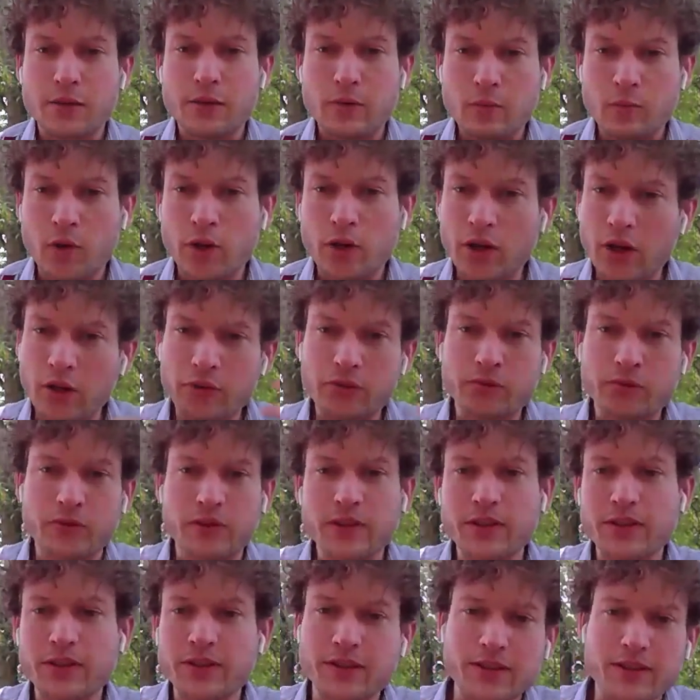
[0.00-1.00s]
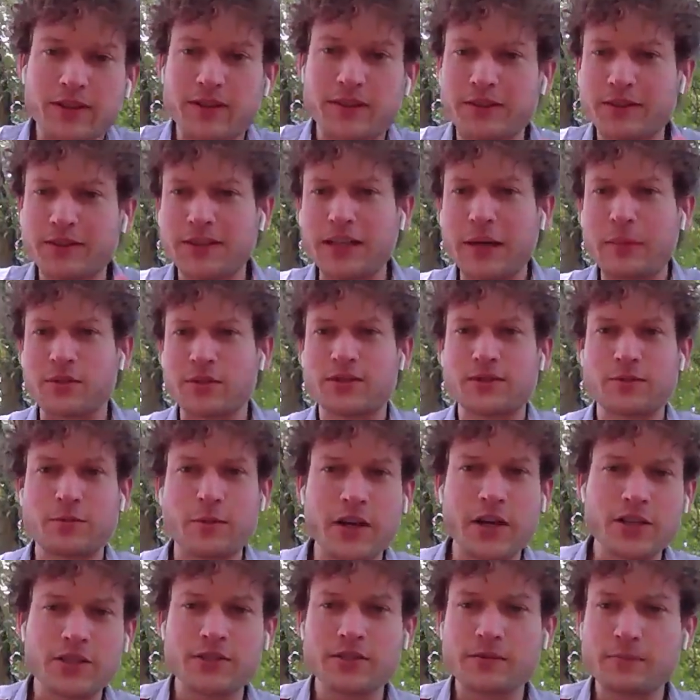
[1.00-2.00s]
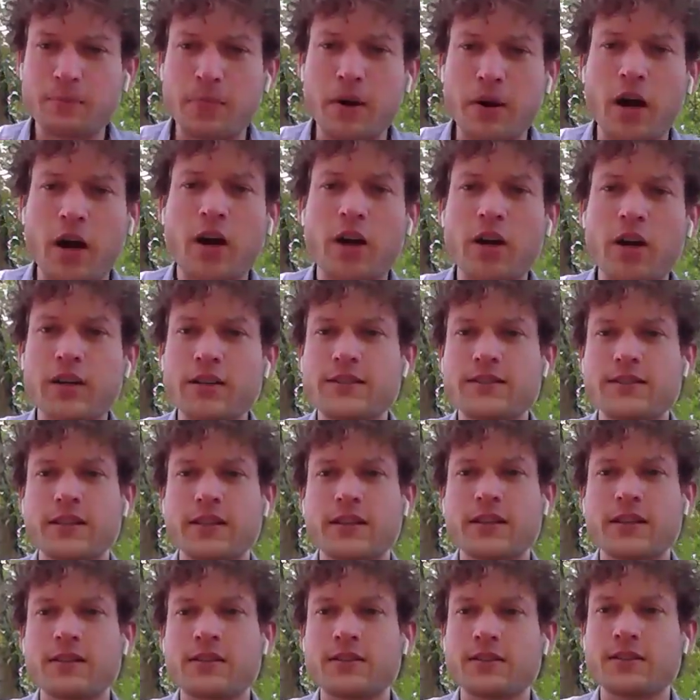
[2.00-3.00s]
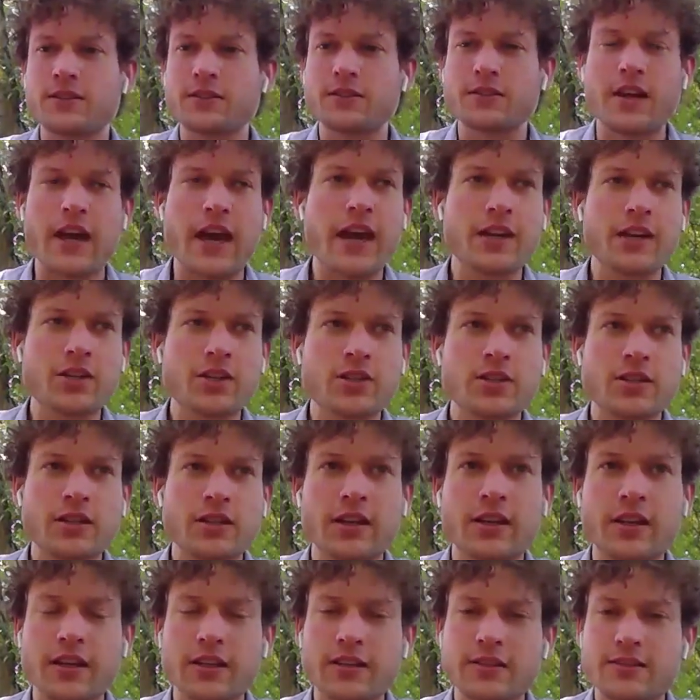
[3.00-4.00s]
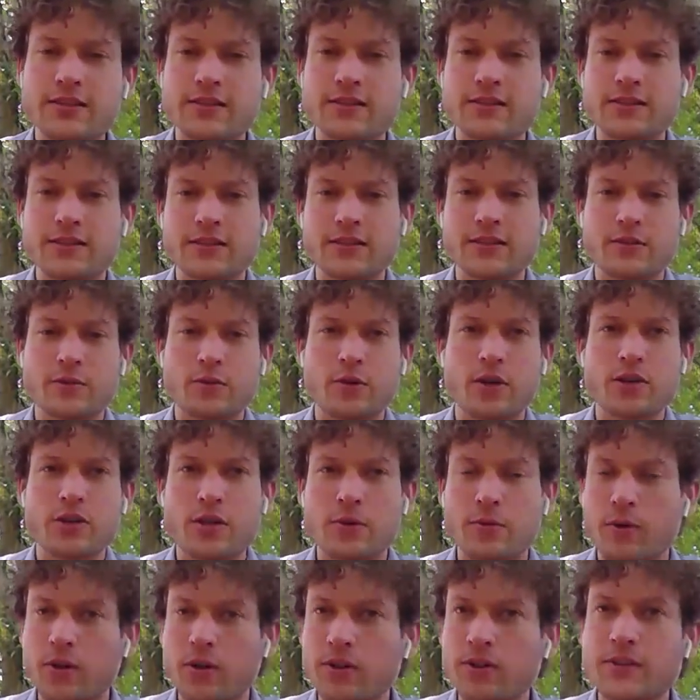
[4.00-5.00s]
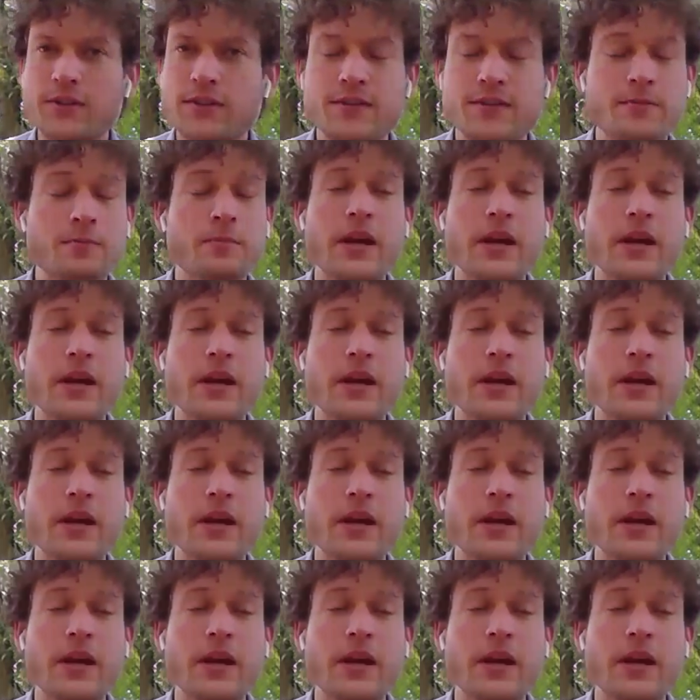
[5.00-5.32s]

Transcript: one of the demonstration parts and the action against Roger Waters,